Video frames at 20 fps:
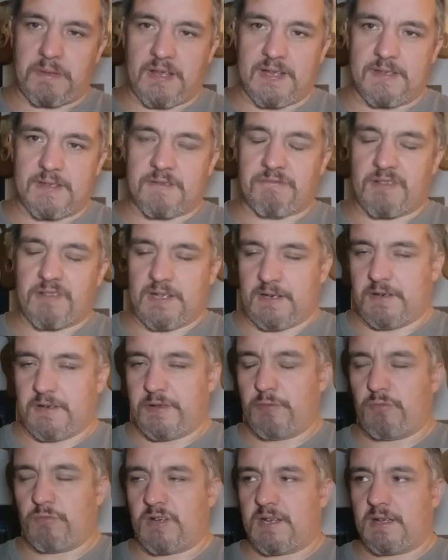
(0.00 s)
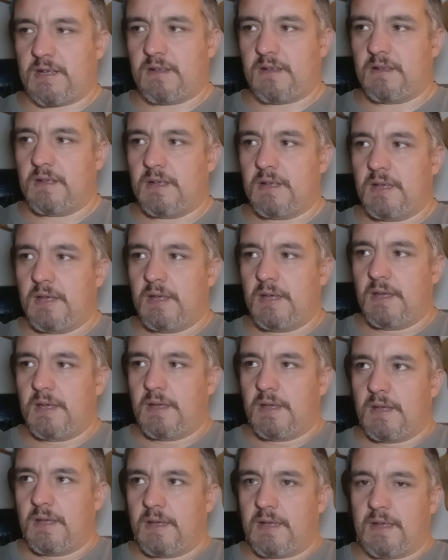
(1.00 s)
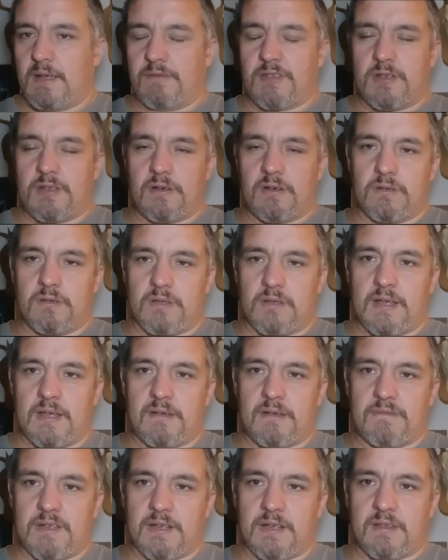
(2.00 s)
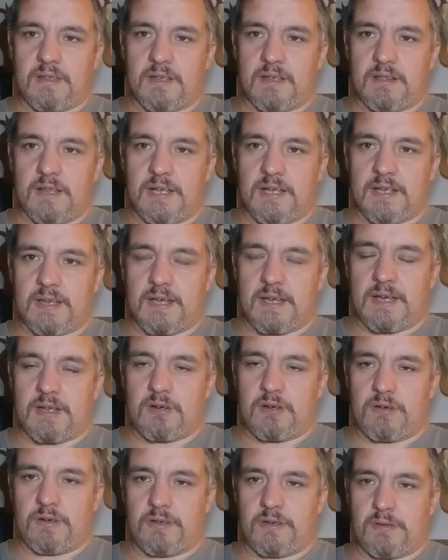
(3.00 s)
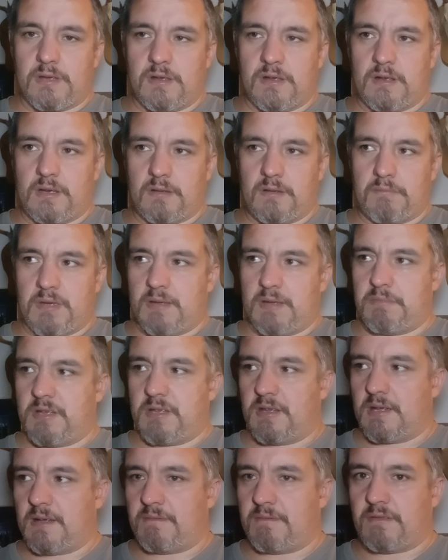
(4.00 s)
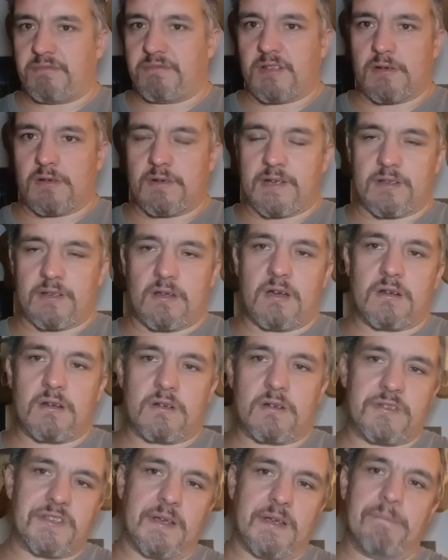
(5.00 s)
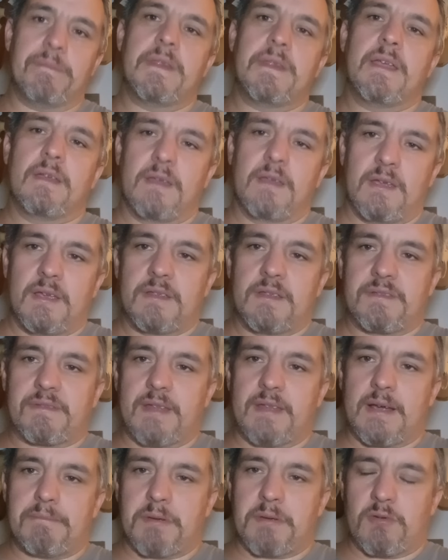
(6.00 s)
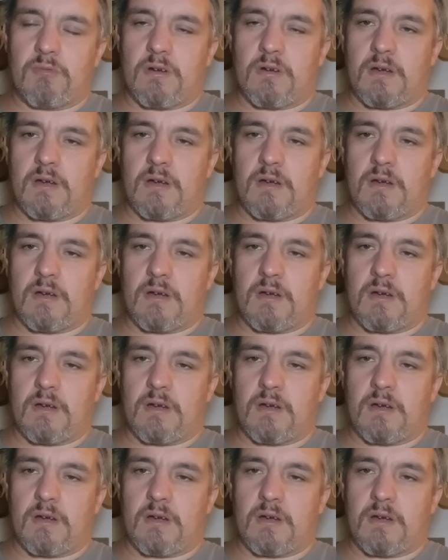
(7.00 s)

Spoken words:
flare. You want to, if you don't have anything like that, or maybe you have a floating dock or something, snap your rod and